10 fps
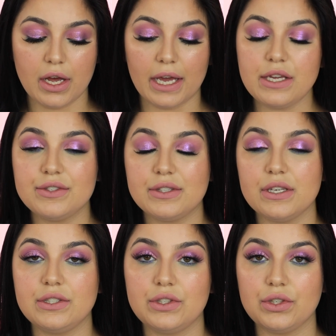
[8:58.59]
I used
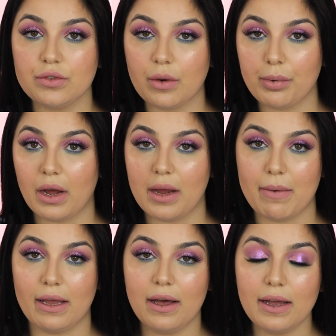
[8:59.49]
this to prime
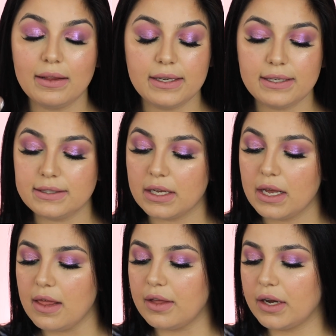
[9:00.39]
my eyelids.
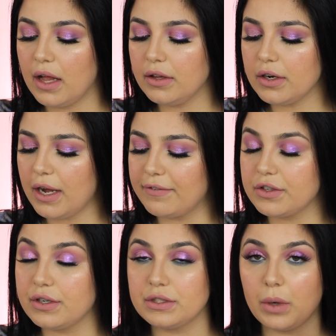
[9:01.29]
The color,
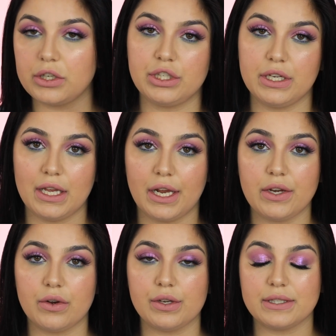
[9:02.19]
after swatching it, I
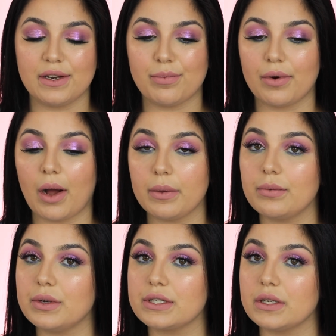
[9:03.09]
noticed that it probably
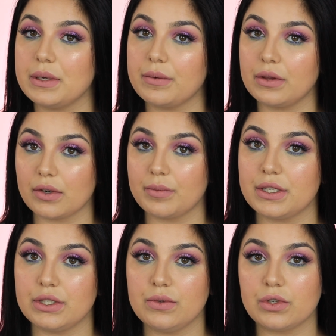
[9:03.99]
was going to be a little
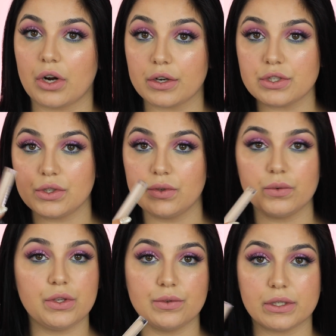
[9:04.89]
too dark to
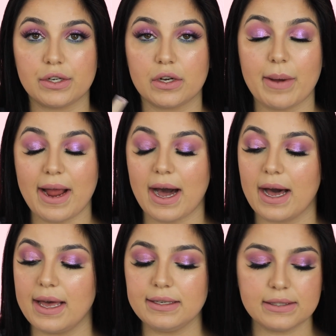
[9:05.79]
use under my
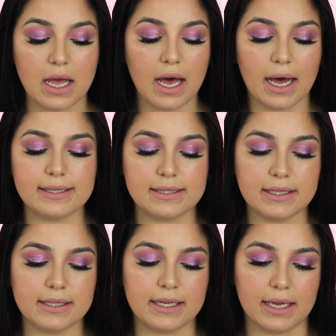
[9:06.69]
eyes. I
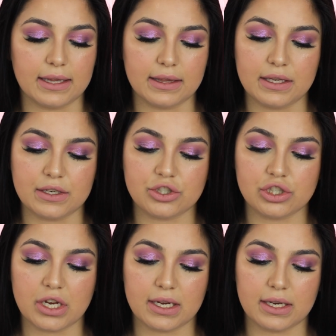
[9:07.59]
did get the
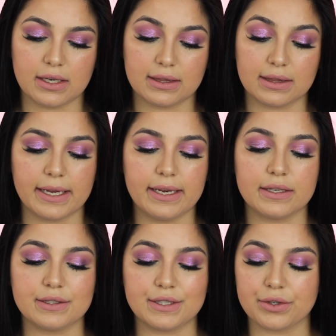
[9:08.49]
shade Light
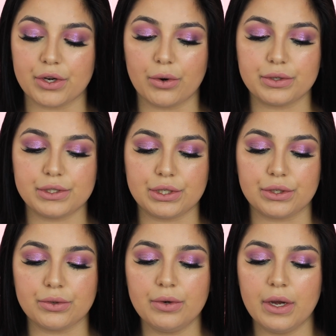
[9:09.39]

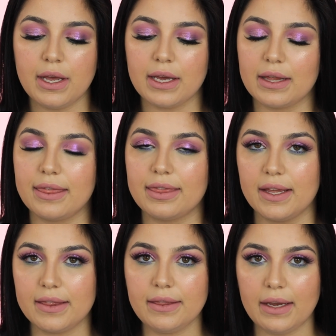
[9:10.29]
02, and I
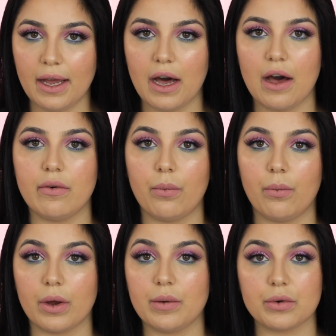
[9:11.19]
think that they have
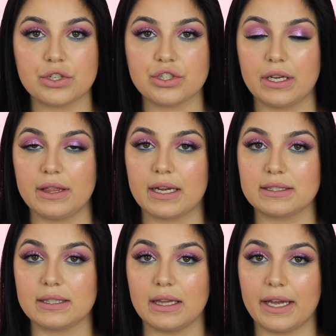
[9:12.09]
one more shade
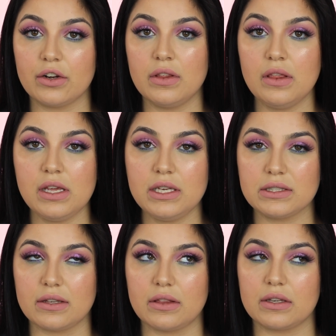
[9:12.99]
that's lighter than this.
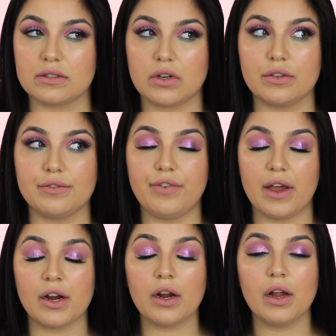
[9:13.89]
I think it's called
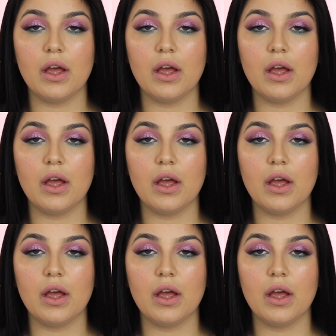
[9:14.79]
Fair.